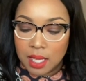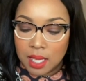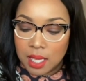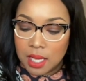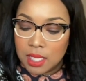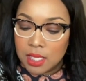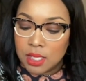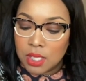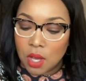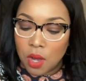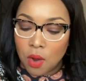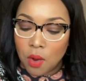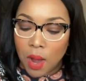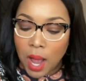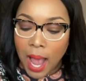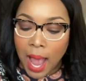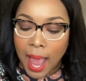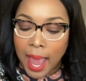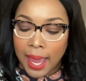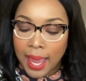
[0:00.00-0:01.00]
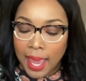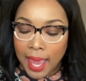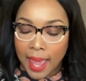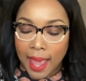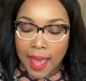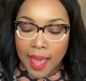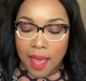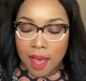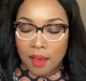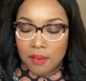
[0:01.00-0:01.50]
So I
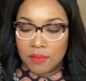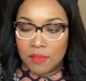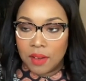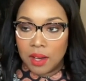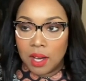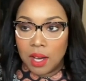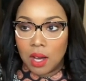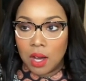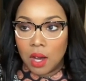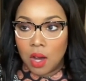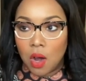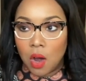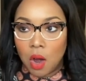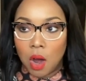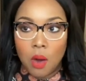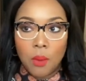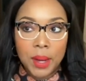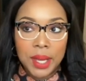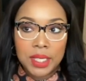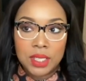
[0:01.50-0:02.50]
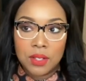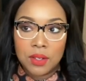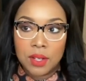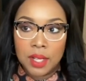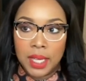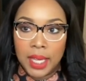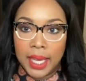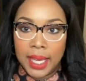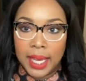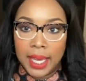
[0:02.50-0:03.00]
have always on
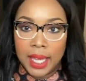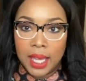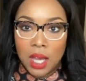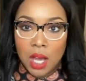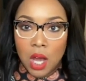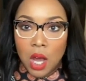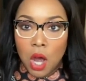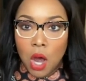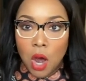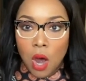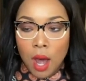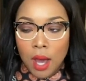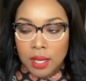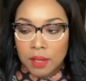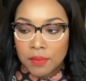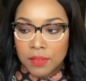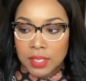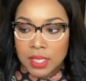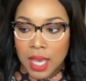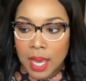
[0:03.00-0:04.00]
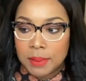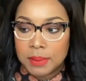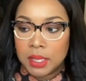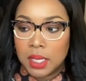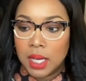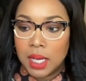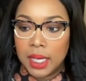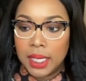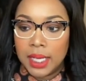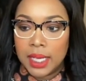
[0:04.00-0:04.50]
hand all different types of
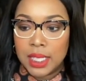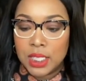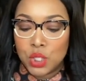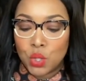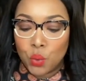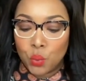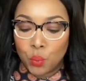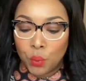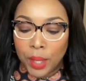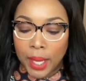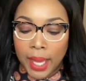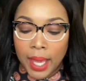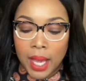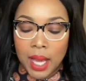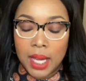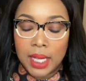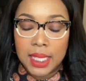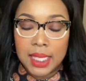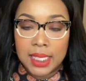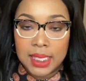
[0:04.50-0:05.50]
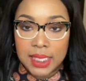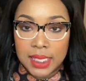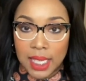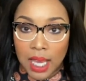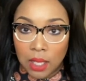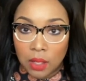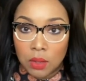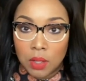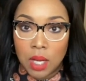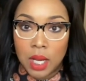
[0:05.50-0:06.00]
onions, red onions,
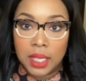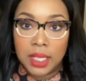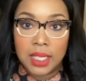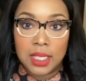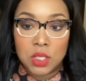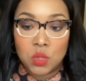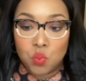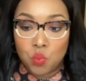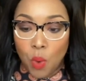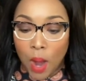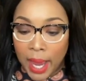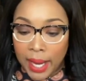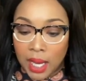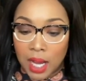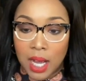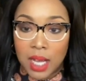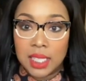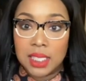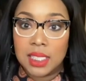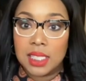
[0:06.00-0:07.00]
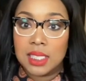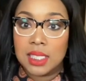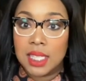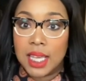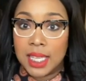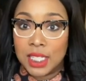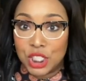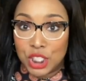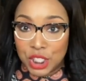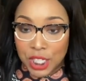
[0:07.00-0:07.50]
yellow onions, white onions,
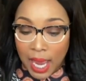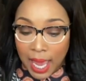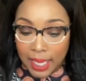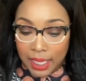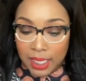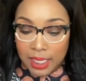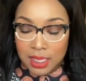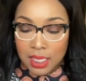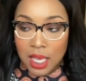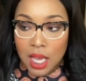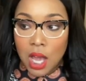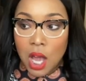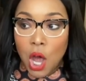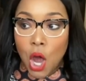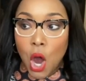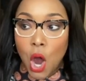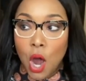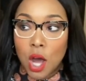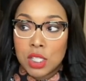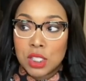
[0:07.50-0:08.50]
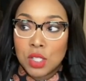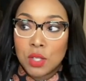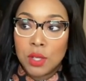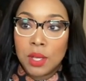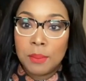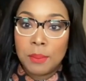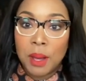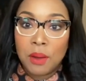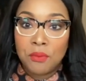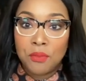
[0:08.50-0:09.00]
and shallots. Also
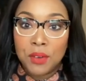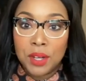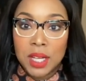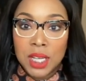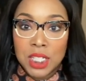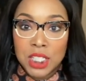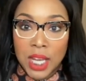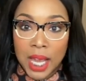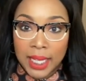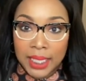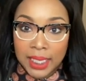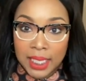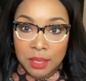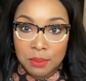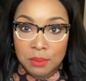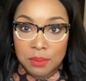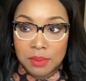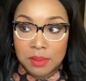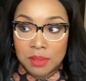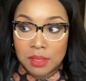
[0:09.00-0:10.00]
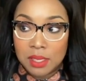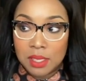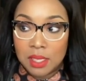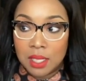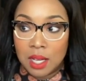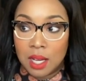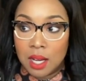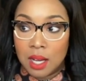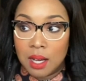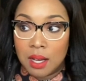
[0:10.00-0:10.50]
in my fridge, I keep
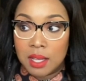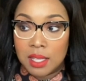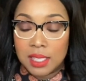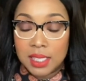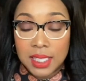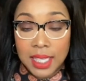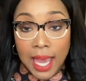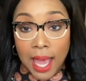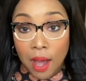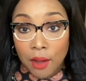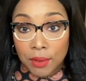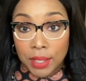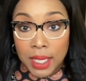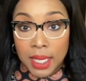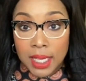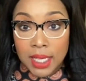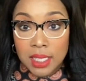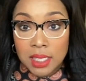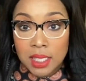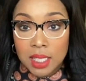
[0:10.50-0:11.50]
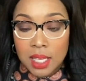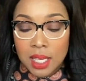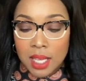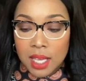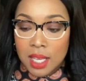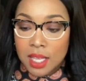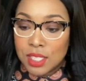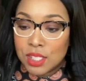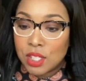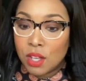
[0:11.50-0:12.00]
scallions.
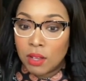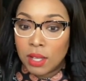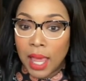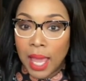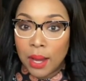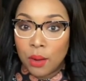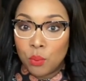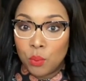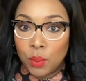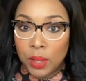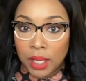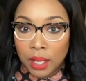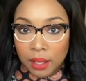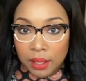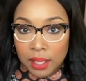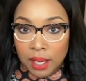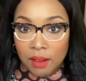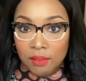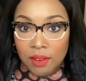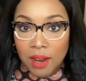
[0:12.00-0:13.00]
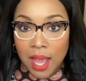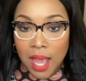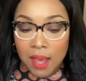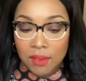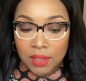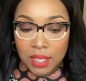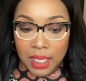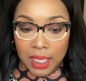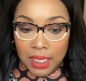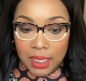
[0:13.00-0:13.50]
So like we are never
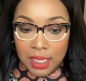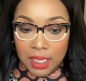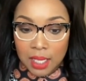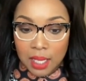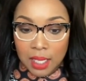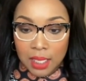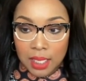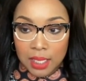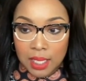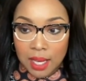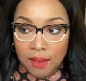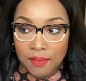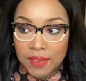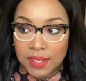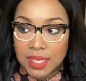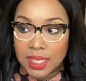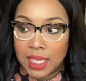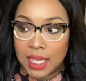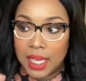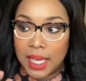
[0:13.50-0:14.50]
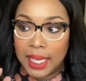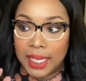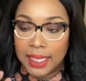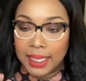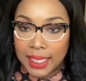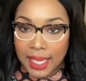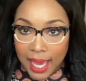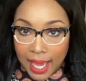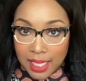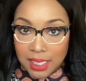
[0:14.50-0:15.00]
having any onion deficit.
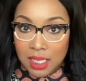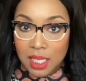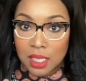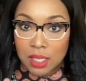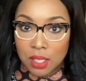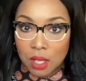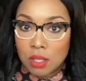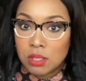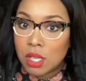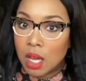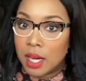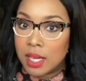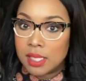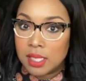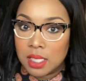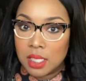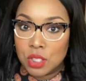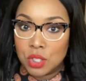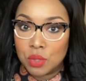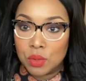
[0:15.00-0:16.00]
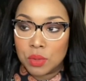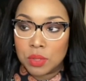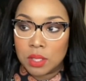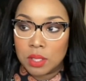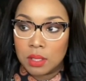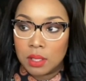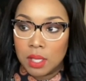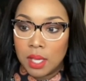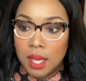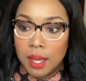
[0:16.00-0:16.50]
Yes, those are essentials
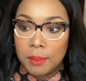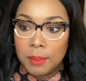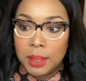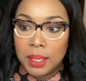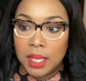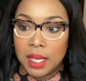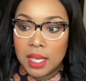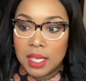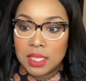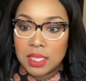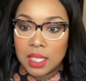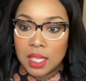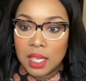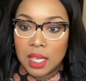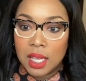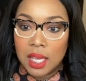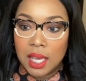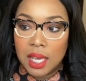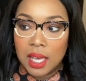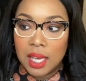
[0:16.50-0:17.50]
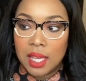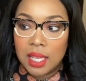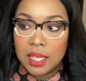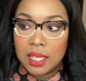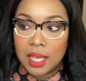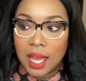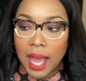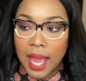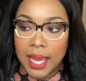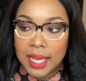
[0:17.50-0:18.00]
because
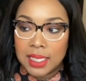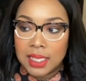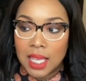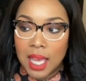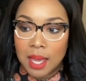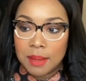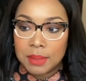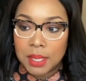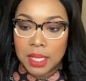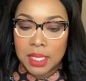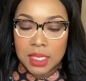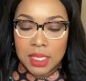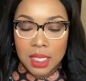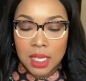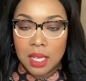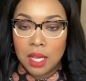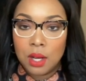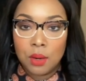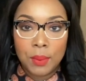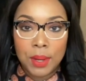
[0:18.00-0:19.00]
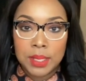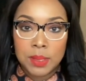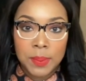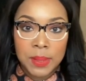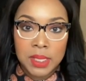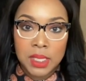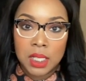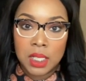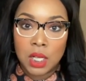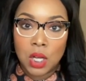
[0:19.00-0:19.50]
9 times out of 10, a recipe
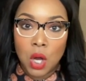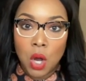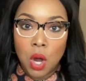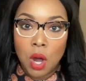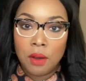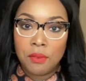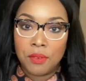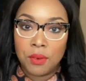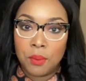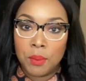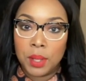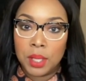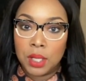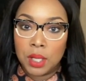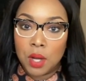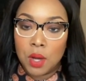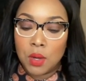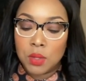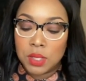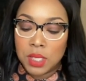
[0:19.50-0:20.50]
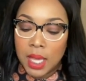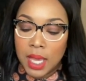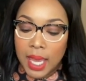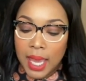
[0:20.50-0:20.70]
is gonna call for one of those.